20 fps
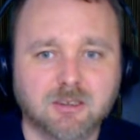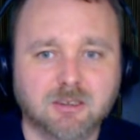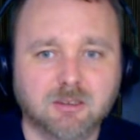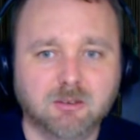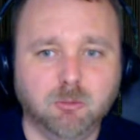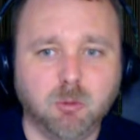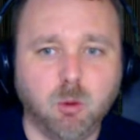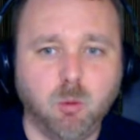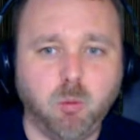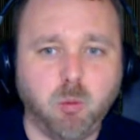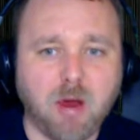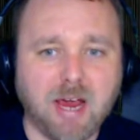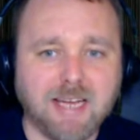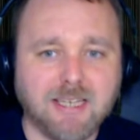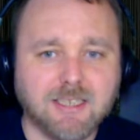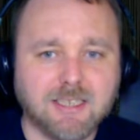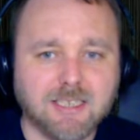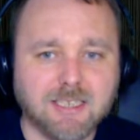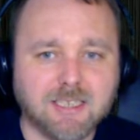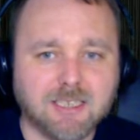well,
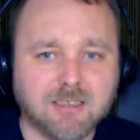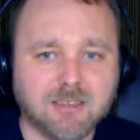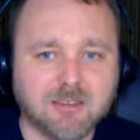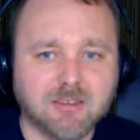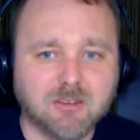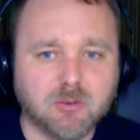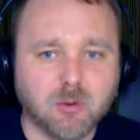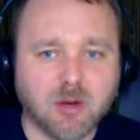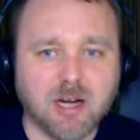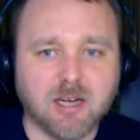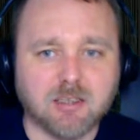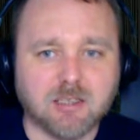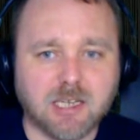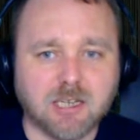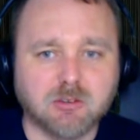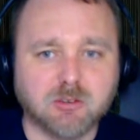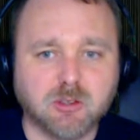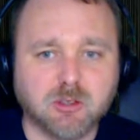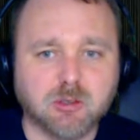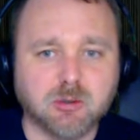when did
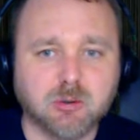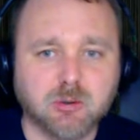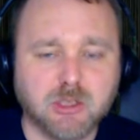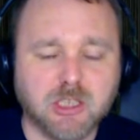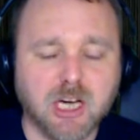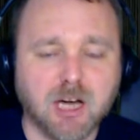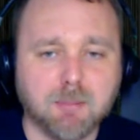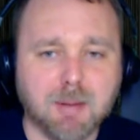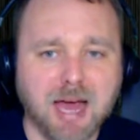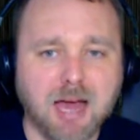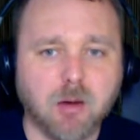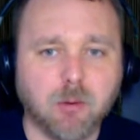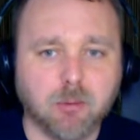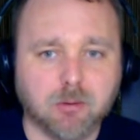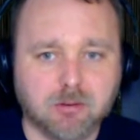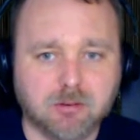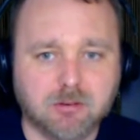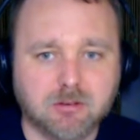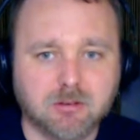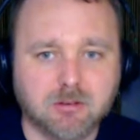Crackdown 2 come out?
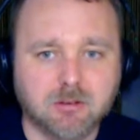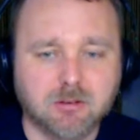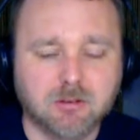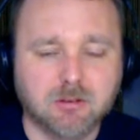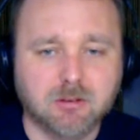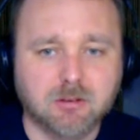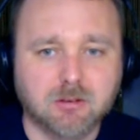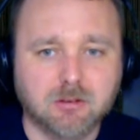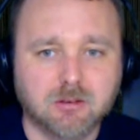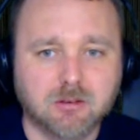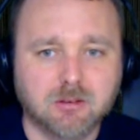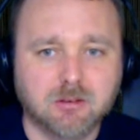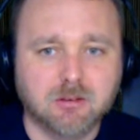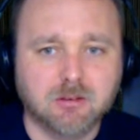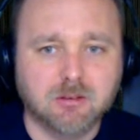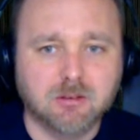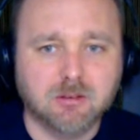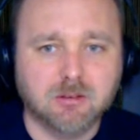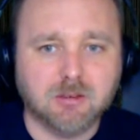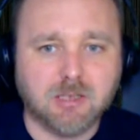
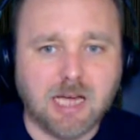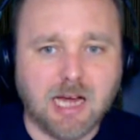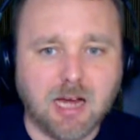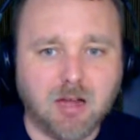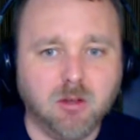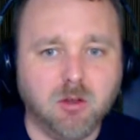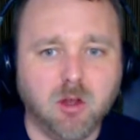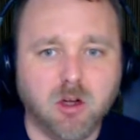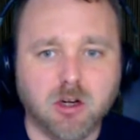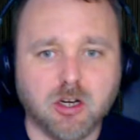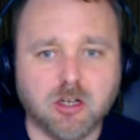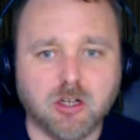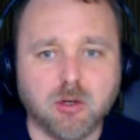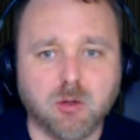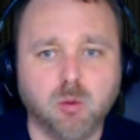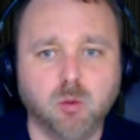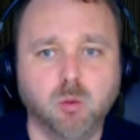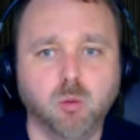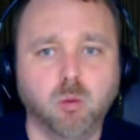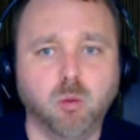How long ago
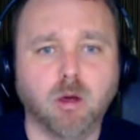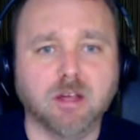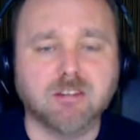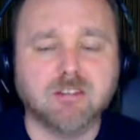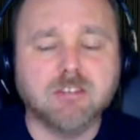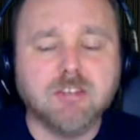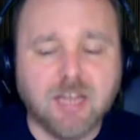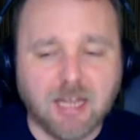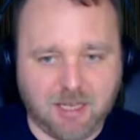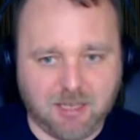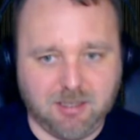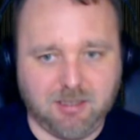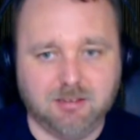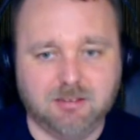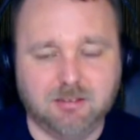was that?